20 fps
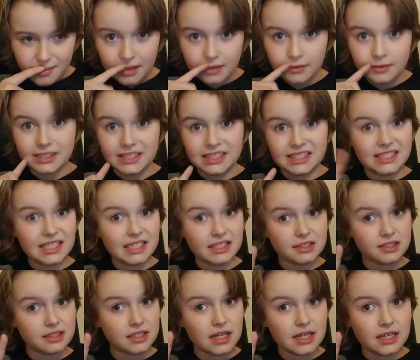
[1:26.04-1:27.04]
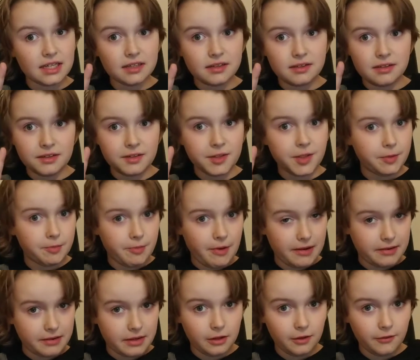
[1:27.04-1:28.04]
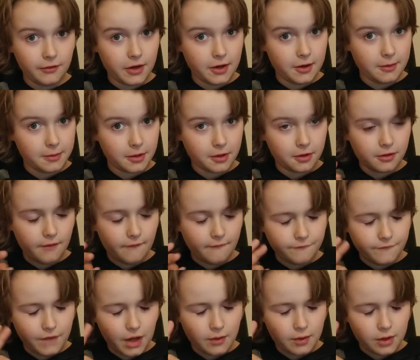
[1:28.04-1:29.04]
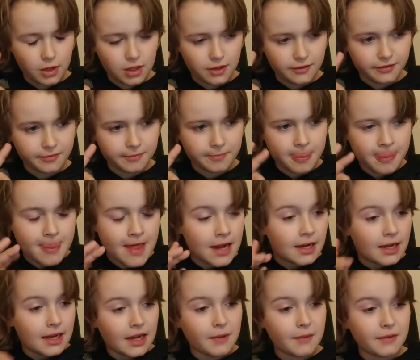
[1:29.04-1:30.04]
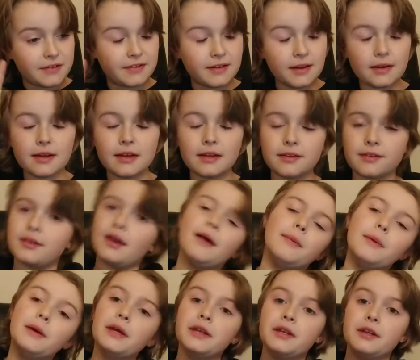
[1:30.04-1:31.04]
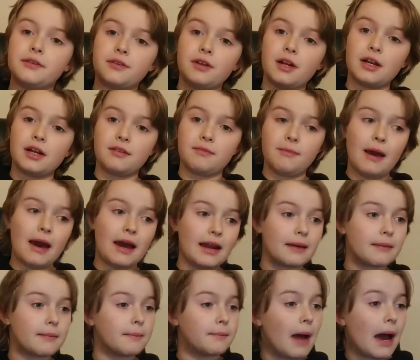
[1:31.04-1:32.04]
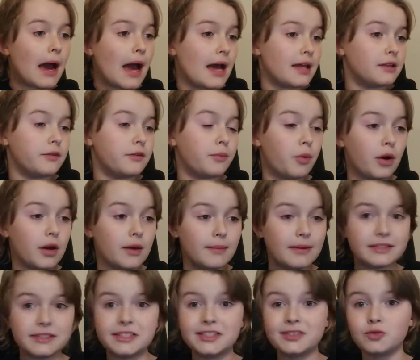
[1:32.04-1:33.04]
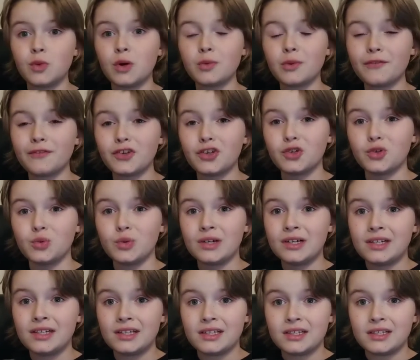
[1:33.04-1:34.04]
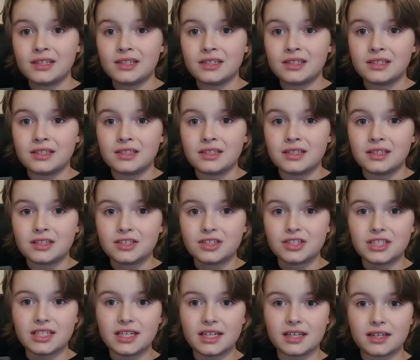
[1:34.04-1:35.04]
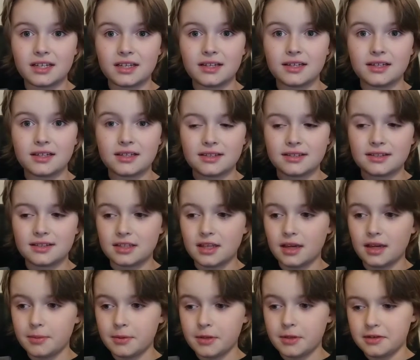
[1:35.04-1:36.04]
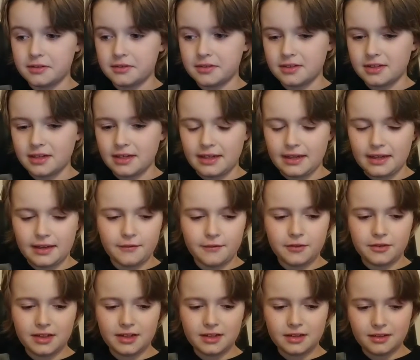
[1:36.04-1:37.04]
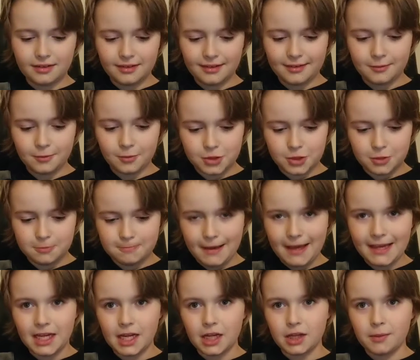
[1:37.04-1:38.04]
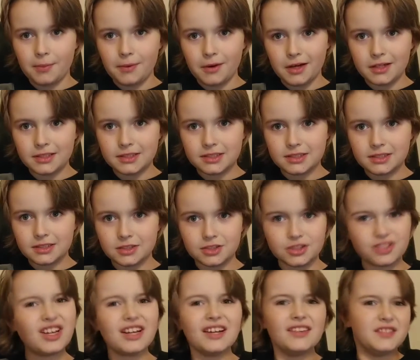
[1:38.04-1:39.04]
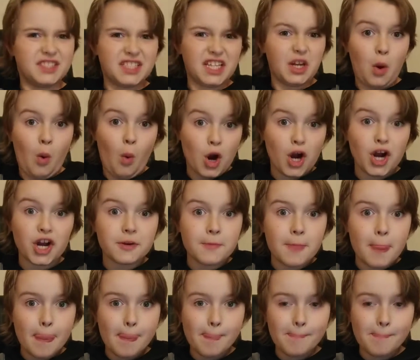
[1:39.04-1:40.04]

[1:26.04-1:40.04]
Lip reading: By the way, the sex line in the last elevator episode, very nice. Anyway, Sunny's dubbing is not as bad. I had this point in my season 1 review. She's like, the dubbing is just like, if you've seen the scene where she's banging on the plots, she's not even saying a word.